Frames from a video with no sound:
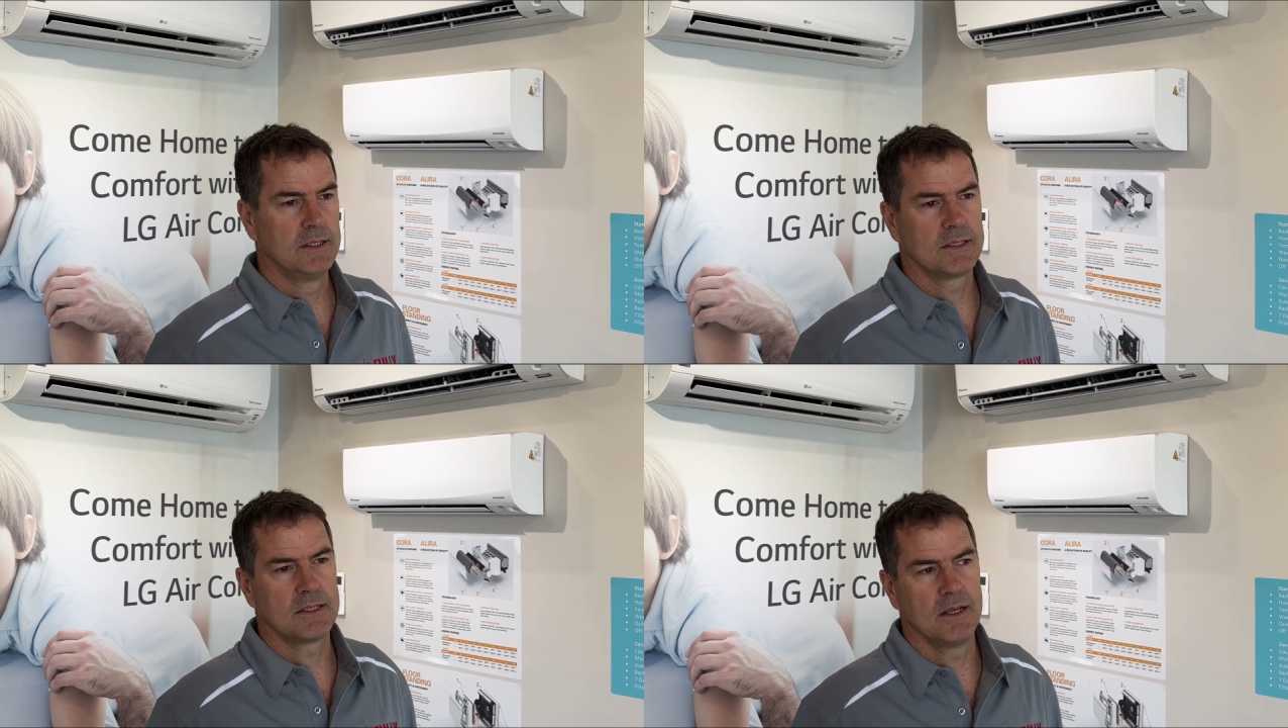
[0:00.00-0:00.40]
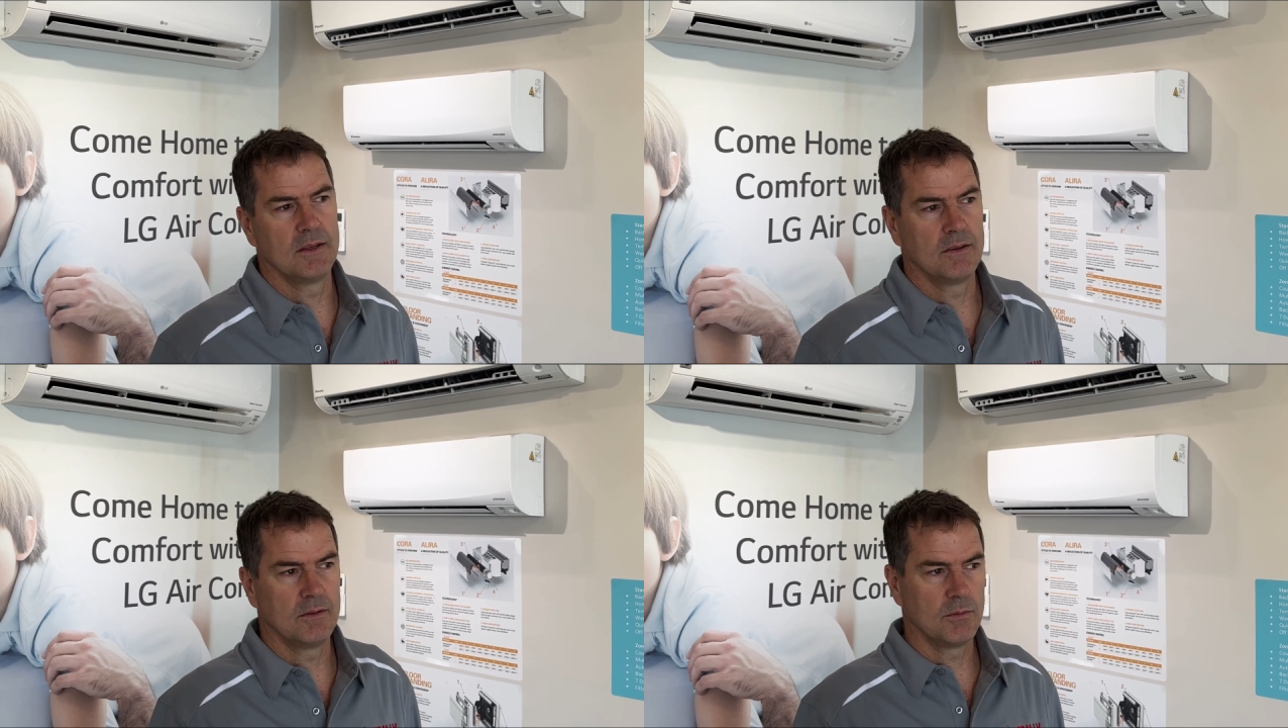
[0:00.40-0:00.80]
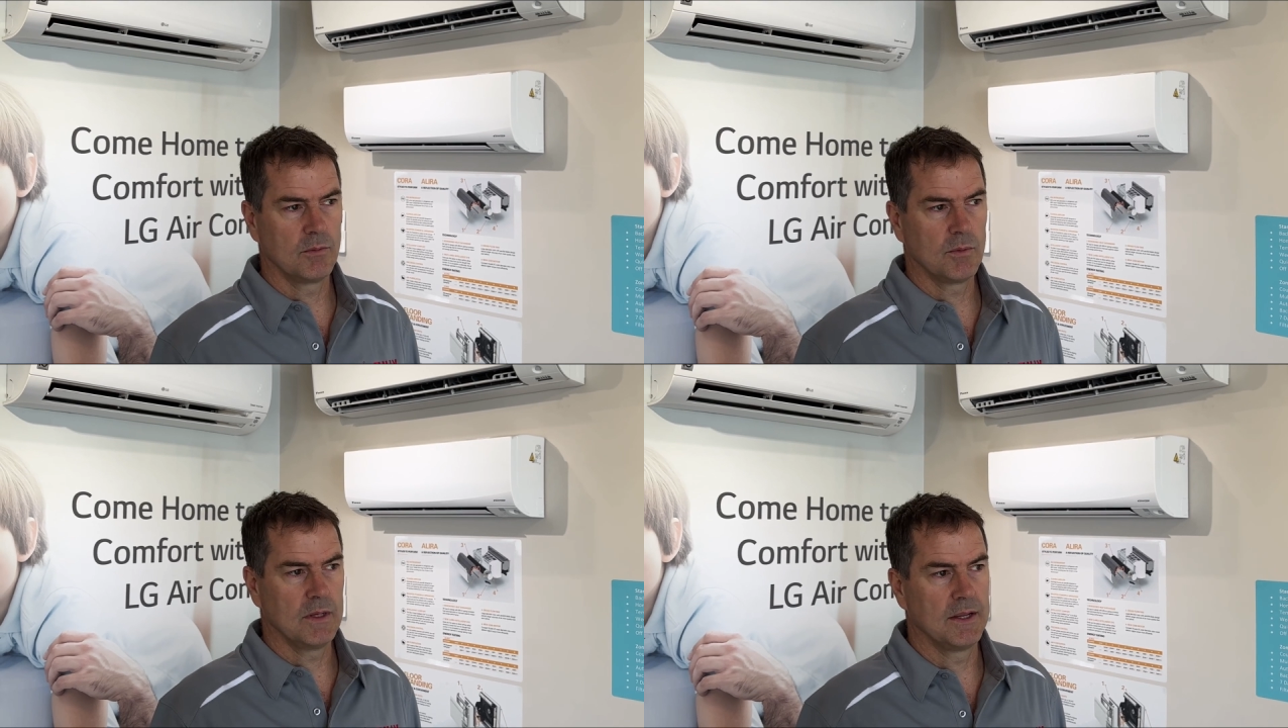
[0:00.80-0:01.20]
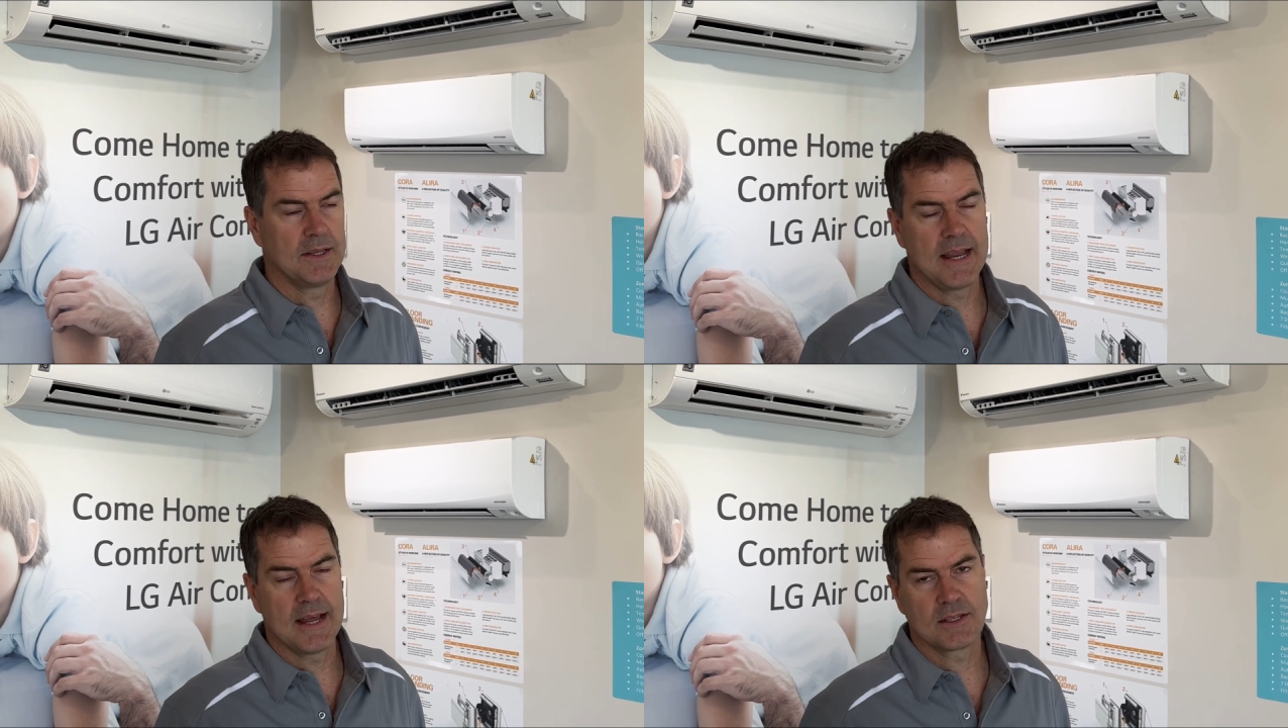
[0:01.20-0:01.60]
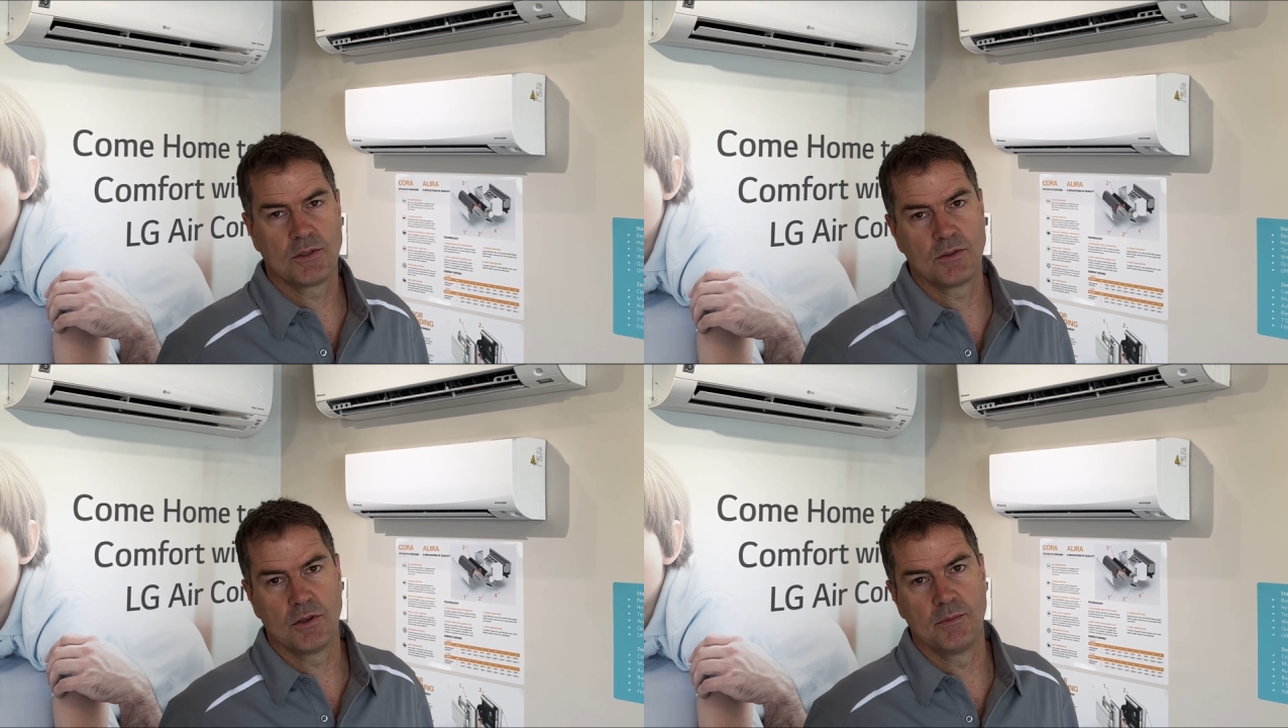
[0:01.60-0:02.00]
So, you know, now's a
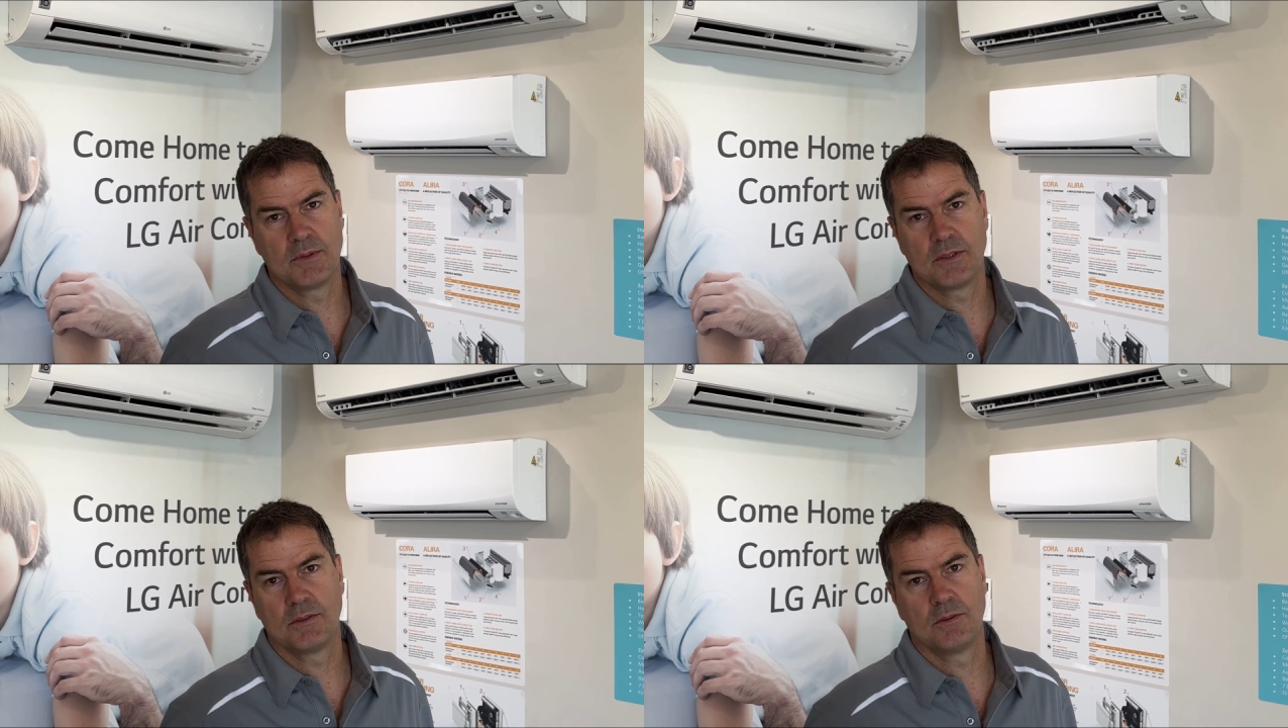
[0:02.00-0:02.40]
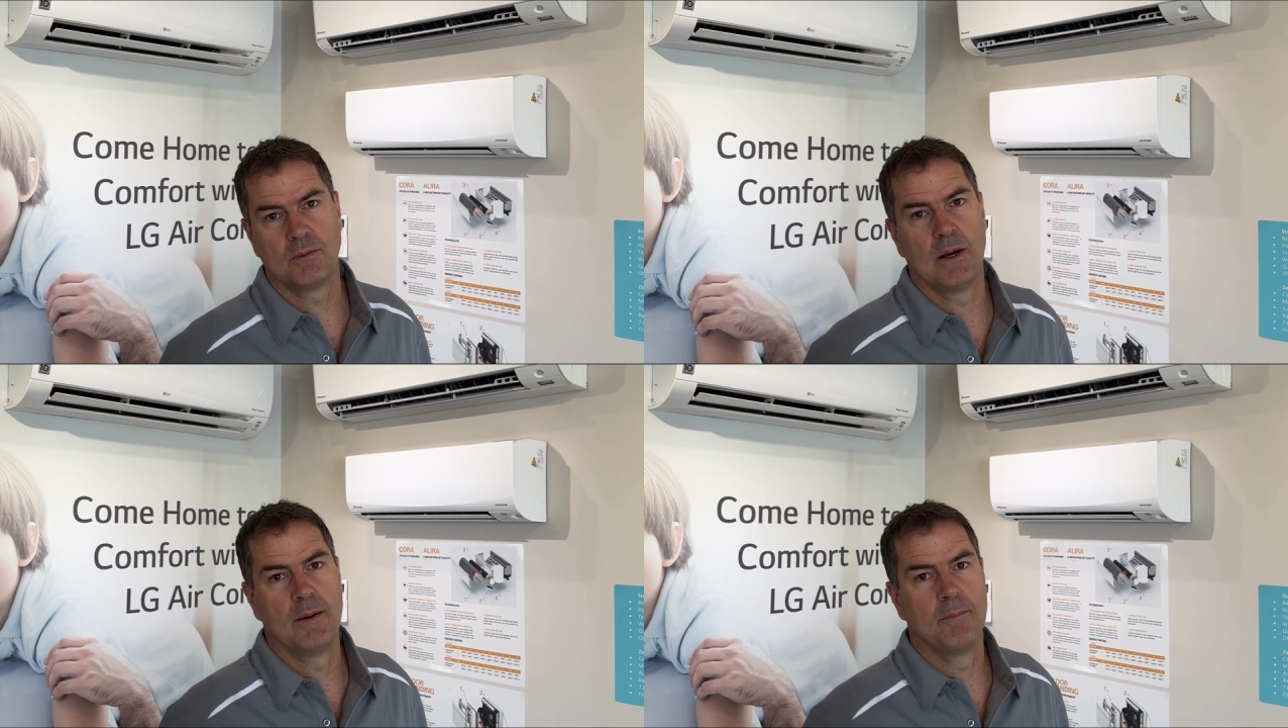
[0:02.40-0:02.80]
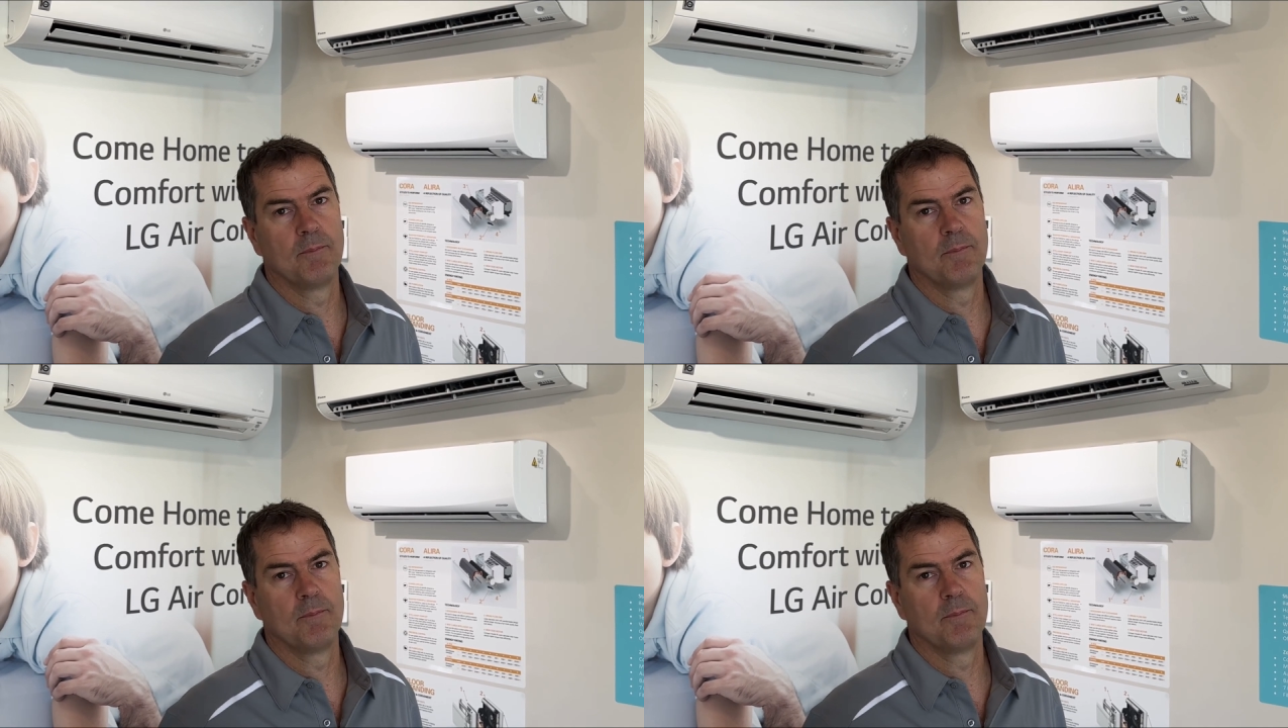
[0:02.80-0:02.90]
good time to,